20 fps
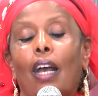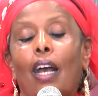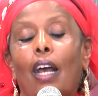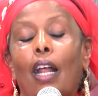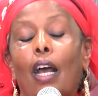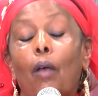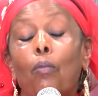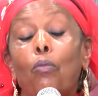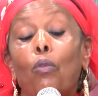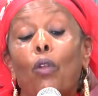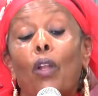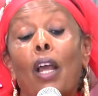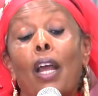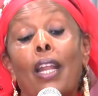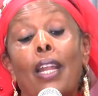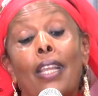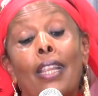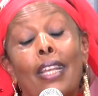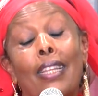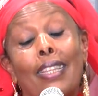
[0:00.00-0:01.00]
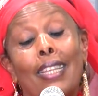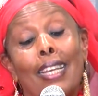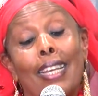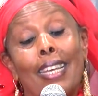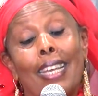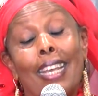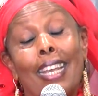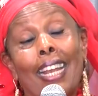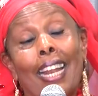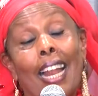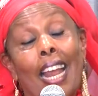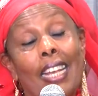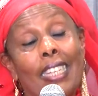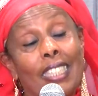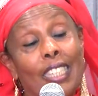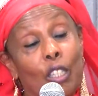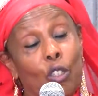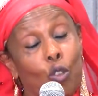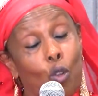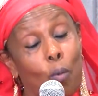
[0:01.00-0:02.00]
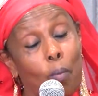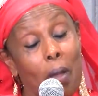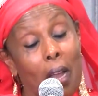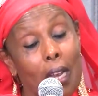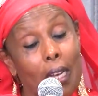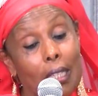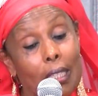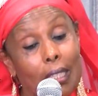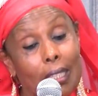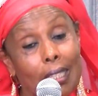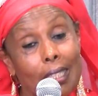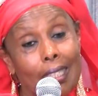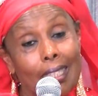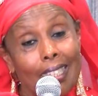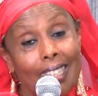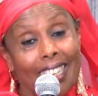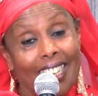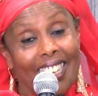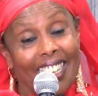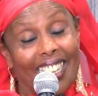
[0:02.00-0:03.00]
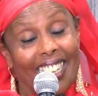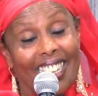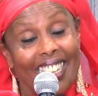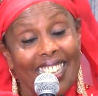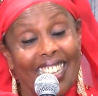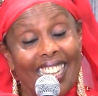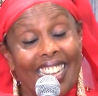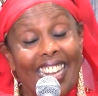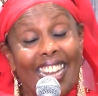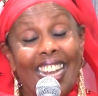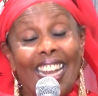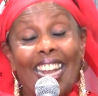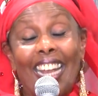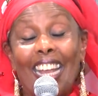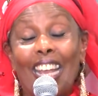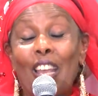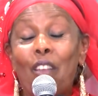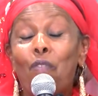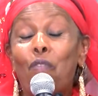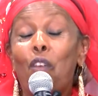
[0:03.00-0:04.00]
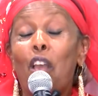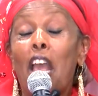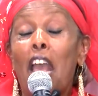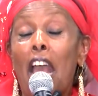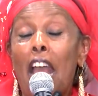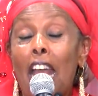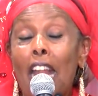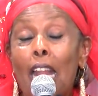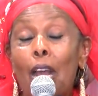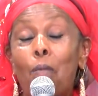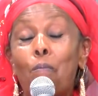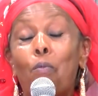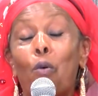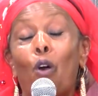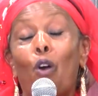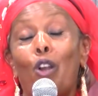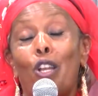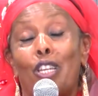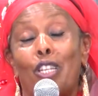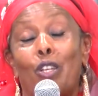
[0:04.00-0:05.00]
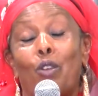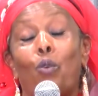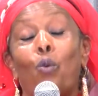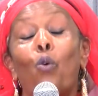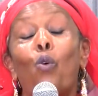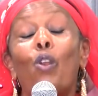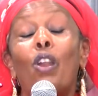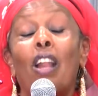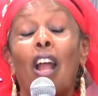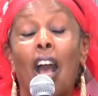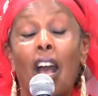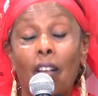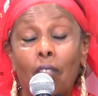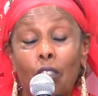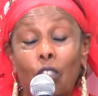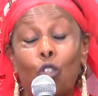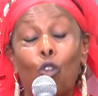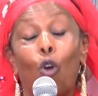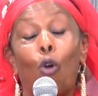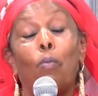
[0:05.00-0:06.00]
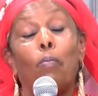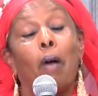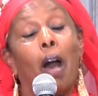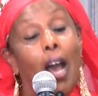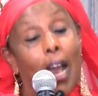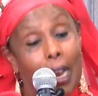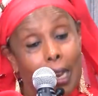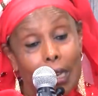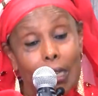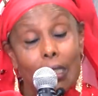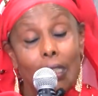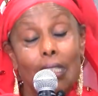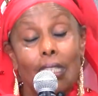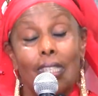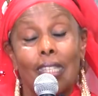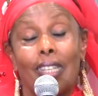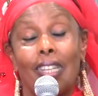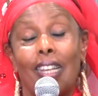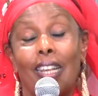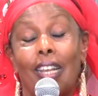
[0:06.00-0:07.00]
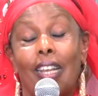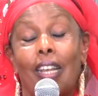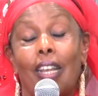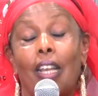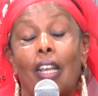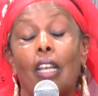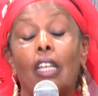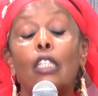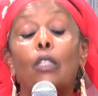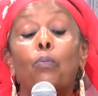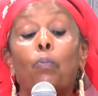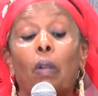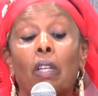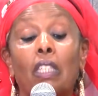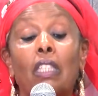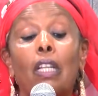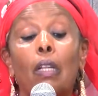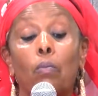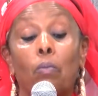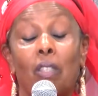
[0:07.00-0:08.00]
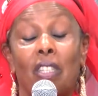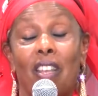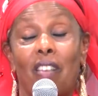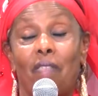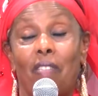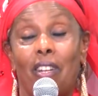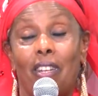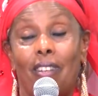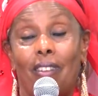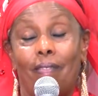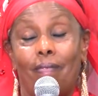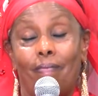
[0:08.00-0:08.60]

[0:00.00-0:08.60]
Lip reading: Alhamdulillah, another thing, he likes the Somalis. If anybody who loves Somalis is President Museveni.